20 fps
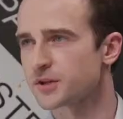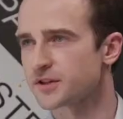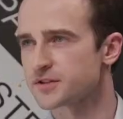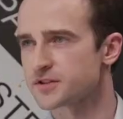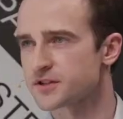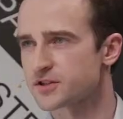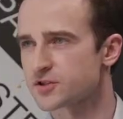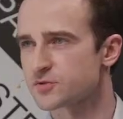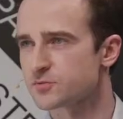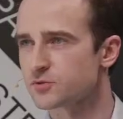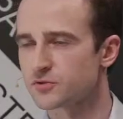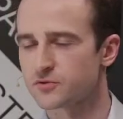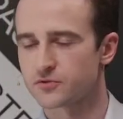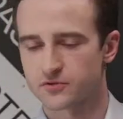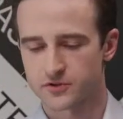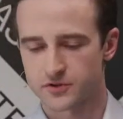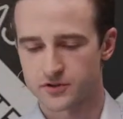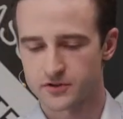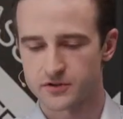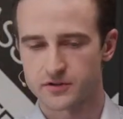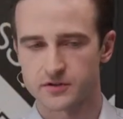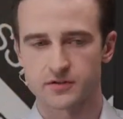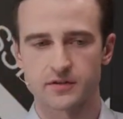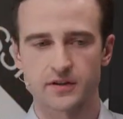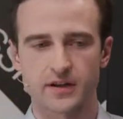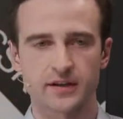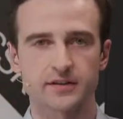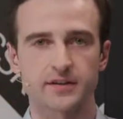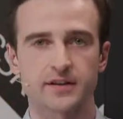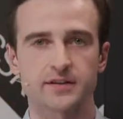such a move
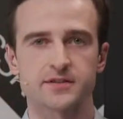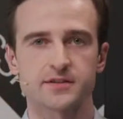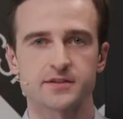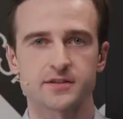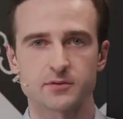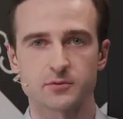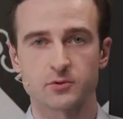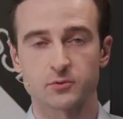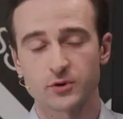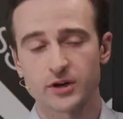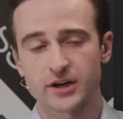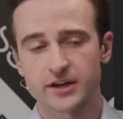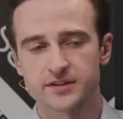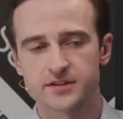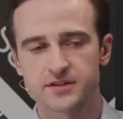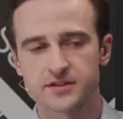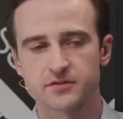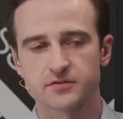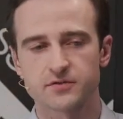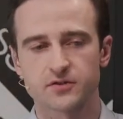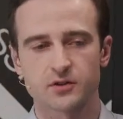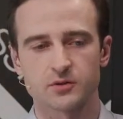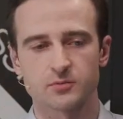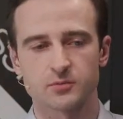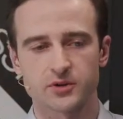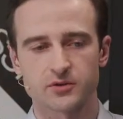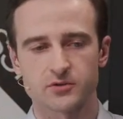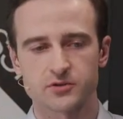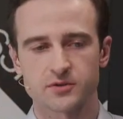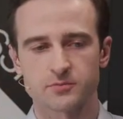like knight c7. Why it is difficult?
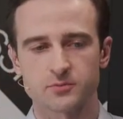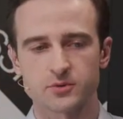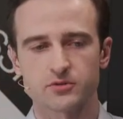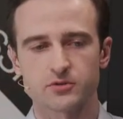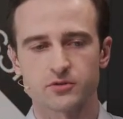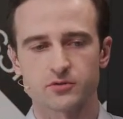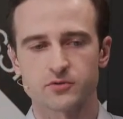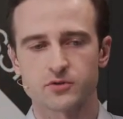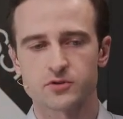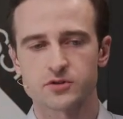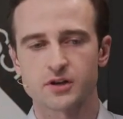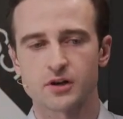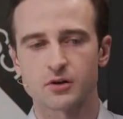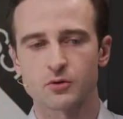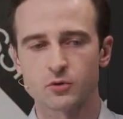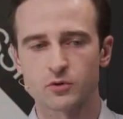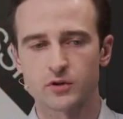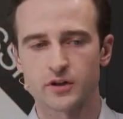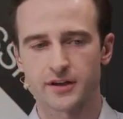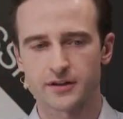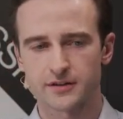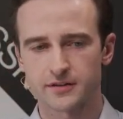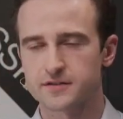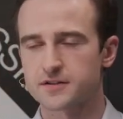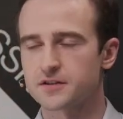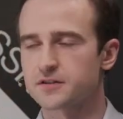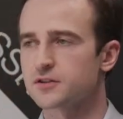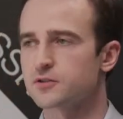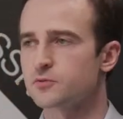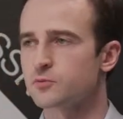Because computer of course calculates
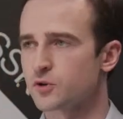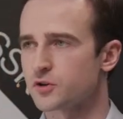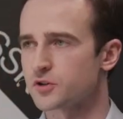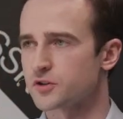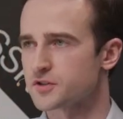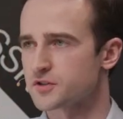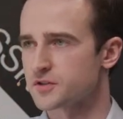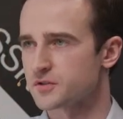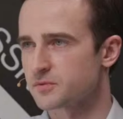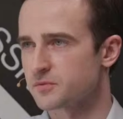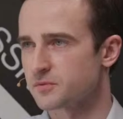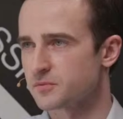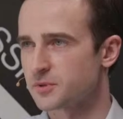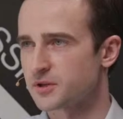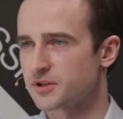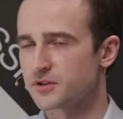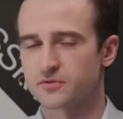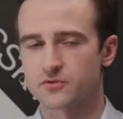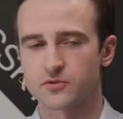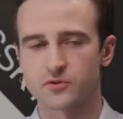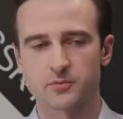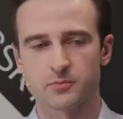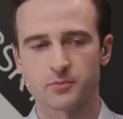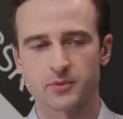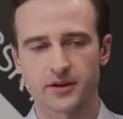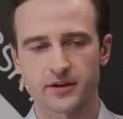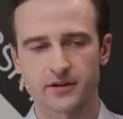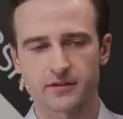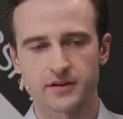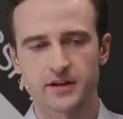that it works, but for the
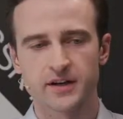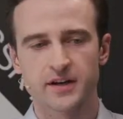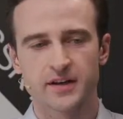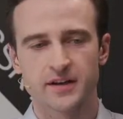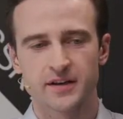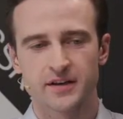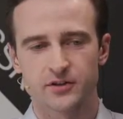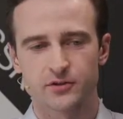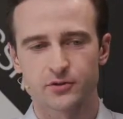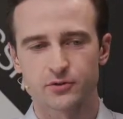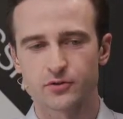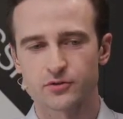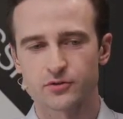player, you don't